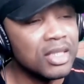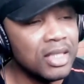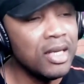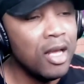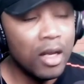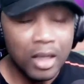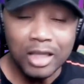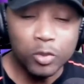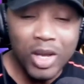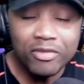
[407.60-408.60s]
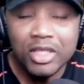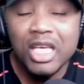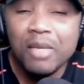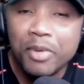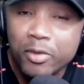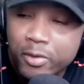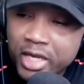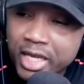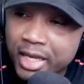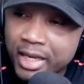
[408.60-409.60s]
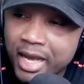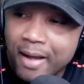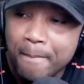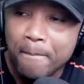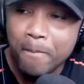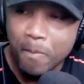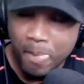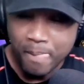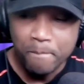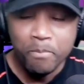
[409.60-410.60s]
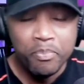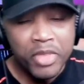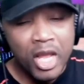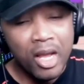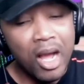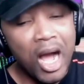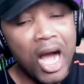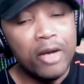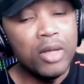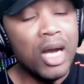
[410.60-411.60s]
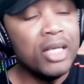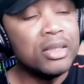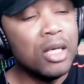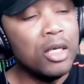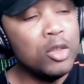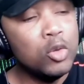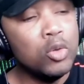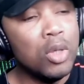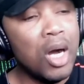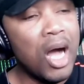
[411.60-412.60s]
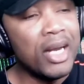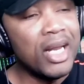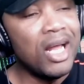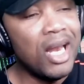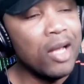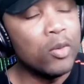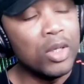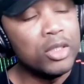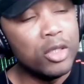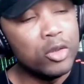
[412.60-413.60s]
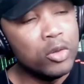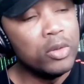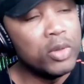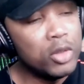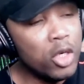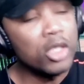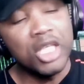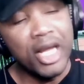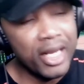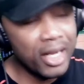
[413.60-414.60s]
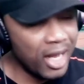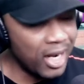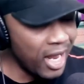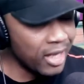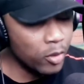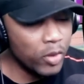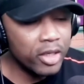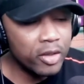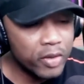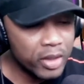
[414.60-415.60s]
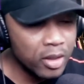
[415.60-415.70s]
See, because we have to keep it real, yeah. I saw you, and I like what you're doing with your channel. I like the way you're